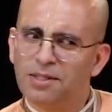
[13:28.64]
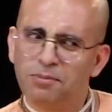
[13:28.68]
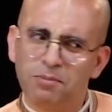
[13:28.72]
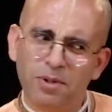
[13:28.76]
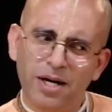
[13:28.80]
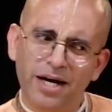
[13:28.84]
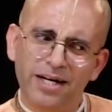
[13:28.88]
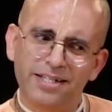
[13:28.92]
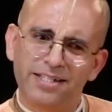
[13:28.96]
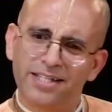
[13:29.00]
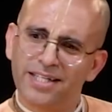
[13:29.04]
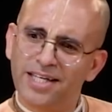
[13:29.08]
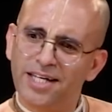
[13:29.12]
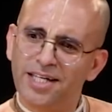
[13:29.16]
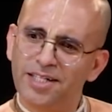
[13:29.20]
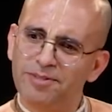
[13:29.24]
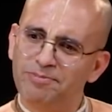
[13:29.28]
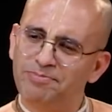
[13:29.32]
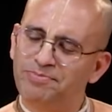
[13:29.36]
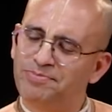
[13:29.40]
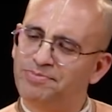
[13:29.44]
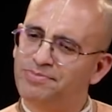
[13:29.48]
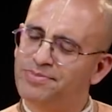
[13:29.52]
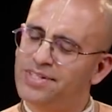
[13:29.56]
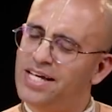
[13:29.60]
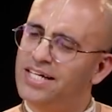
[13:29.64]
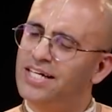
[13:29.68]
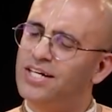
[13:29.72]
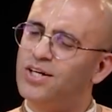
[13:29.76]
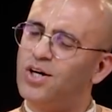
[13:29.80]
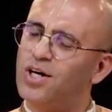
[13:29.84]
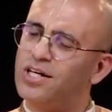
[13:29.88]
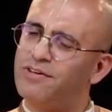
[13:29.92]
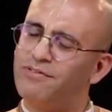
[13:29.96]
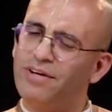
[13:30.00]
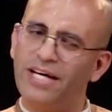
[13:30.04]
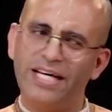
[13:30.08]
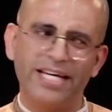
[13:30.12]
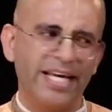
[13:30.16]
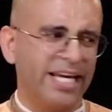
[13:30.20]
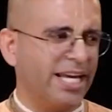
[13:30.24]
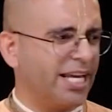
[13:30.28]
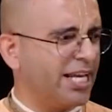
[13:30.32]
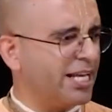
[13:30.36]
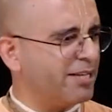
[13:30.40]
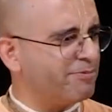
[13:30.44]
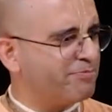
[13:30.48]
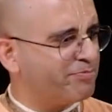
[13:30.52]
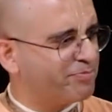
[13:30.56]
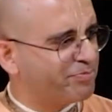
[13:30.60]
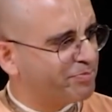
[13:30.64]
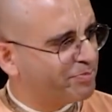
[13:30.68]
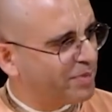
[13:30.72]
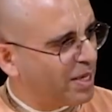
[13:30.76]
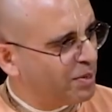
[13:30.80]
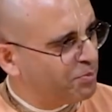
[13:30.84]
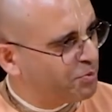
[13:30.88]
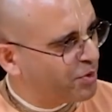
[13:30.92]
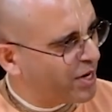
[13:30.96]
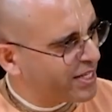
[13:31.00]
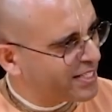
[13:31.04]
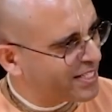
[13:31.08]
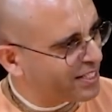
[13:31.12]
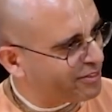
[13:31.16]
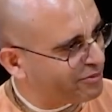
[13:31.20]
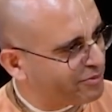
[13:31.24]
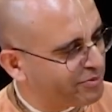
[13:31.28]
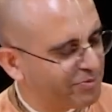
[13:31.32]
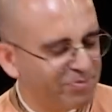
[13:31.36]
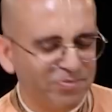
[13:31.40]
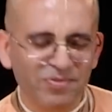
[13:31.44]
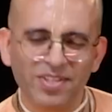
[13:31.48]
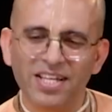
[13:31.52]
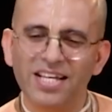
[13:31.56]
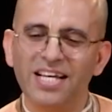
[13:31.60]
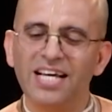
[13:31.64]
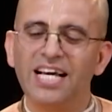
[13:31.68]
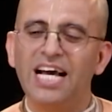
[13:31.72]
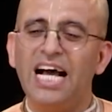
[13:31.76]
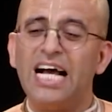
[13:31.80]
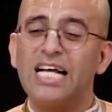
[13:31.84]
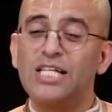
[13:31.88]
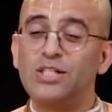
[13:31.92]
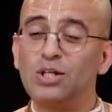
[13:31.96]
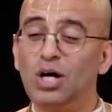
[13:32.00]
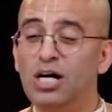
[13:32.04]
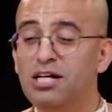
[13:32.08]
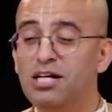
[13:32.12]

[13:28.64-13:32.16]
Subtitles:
But not very impressive. So